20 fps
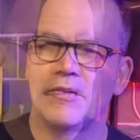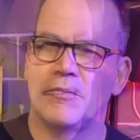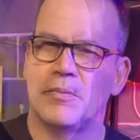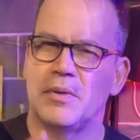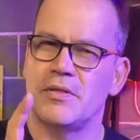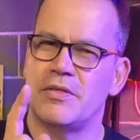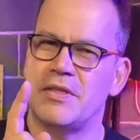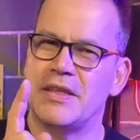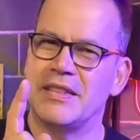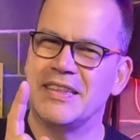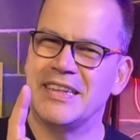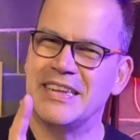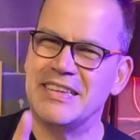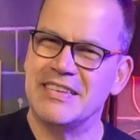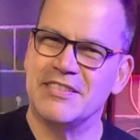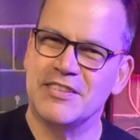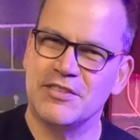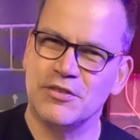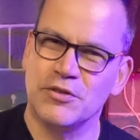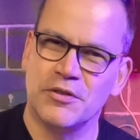One thing that
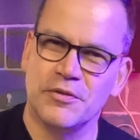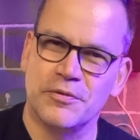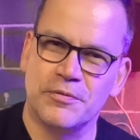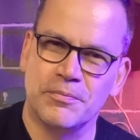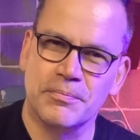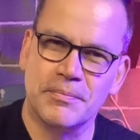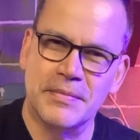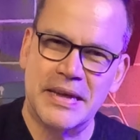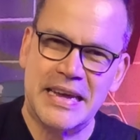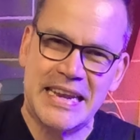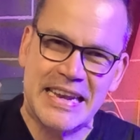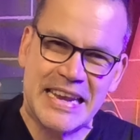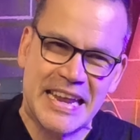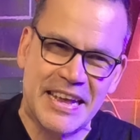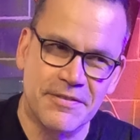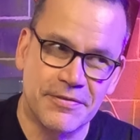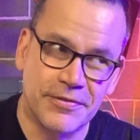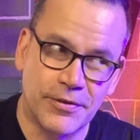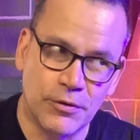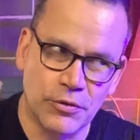is sort of
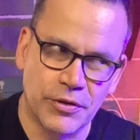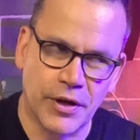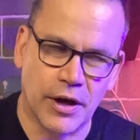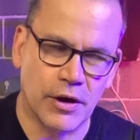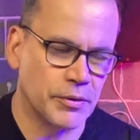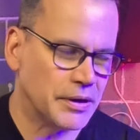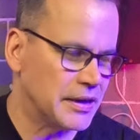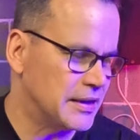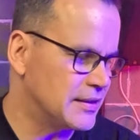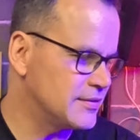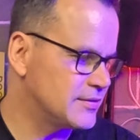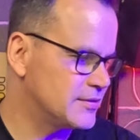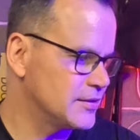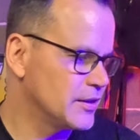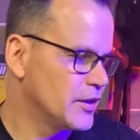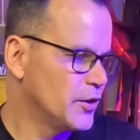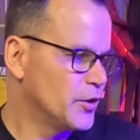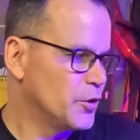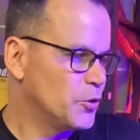meaningful though is